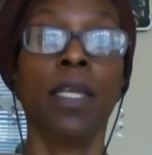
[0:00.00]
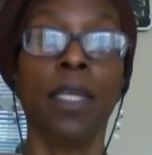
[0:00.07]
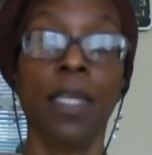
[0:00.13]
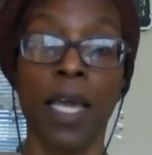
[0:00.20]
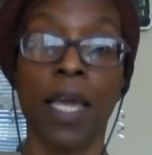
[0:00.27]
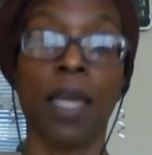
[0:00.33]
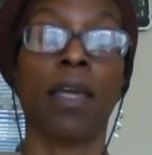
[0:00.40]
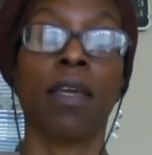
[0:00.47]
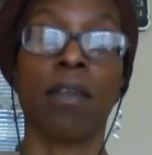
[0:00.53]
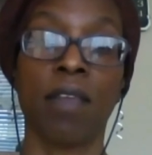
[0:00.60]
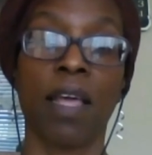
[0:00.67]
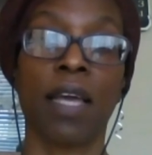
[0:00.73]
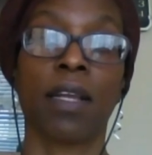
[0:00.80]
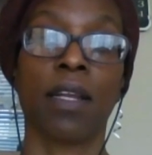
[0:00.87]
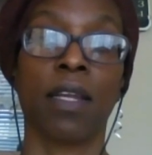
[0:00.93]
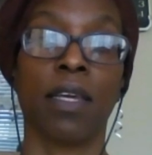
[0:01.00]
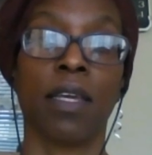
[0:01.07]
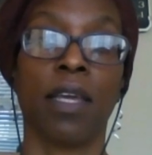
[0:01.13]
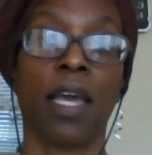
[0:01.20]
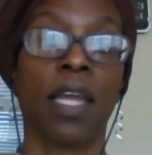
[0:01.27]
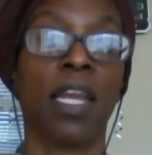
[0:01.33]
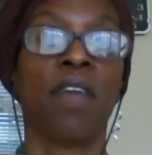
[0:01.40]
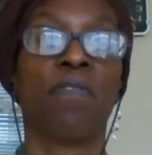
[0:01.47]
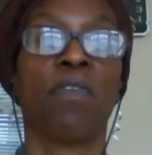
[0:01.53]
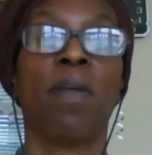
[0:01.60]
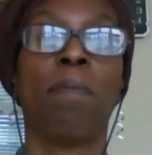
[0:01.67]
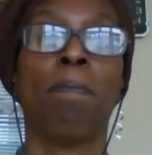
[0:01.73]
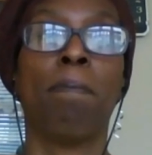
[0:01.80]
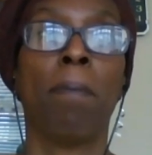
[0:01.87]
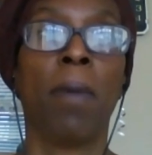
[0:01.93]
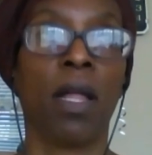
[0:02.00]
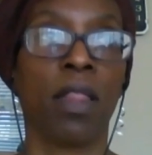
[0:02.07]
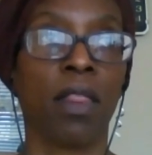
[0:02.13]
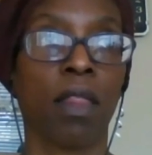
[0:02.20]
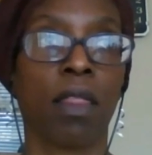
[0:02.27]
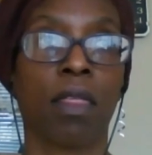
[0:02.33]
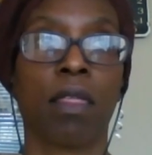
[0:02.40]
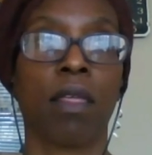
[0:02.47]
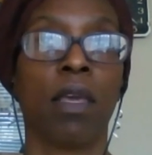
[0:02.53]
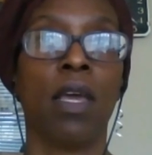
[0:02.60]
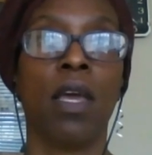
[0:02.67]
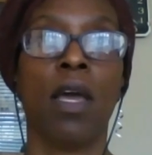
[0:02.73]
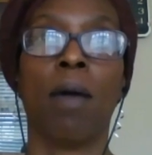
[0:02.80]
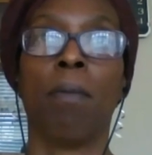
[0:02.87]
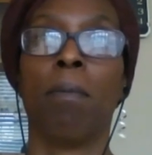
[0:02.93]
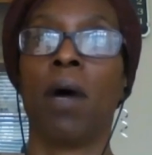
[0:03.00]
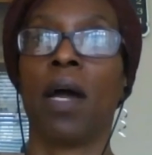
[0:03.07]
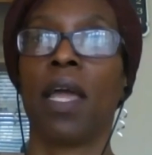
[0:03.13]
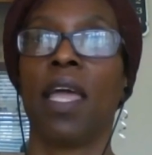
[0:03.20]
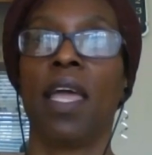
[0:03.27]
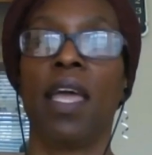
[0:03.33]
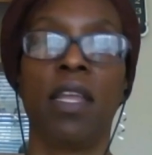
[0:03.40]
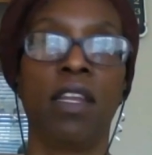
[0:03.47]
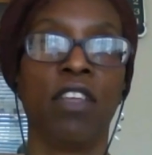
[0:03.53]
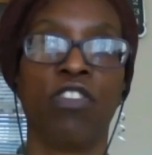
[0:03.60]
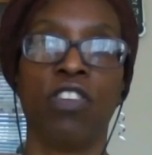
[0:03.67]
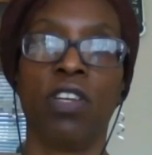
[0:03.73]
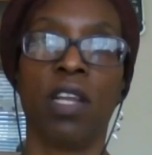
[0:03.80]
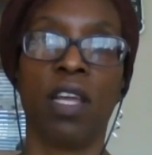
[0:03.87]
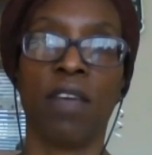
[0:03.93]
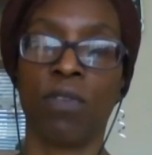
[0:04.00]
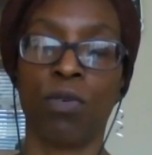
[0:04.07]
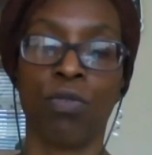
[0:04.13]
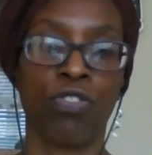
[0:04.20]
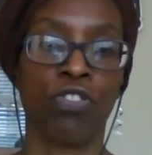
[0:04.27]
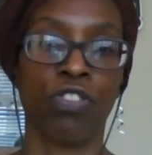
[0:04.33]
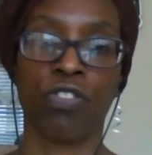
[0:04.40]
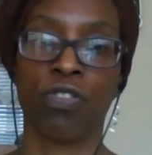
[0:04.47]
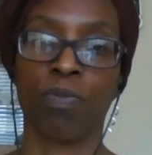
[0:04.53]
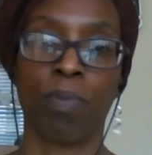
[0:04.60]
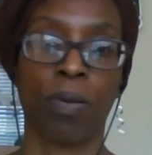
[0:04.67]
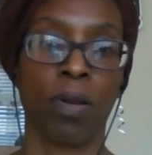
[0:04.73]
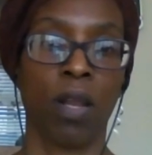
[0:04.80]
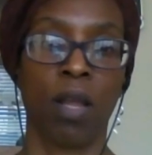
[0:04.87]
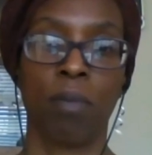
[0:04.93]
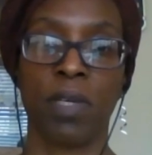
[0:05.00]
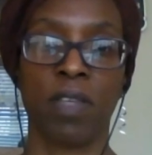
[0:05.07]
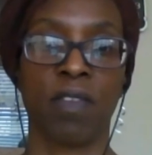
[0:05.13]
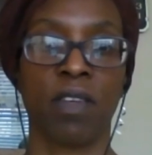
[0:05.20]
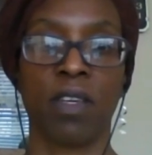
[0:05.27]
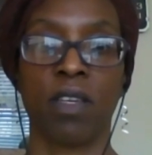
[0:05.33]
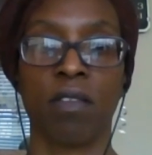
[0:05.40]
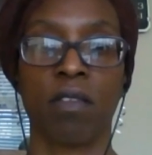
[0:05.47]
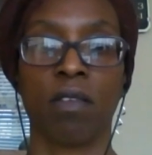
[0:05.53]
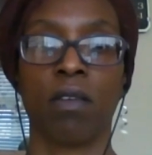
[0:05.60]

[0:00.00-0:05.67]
Yeah, exactly. And every month, my energy levels just plummeted.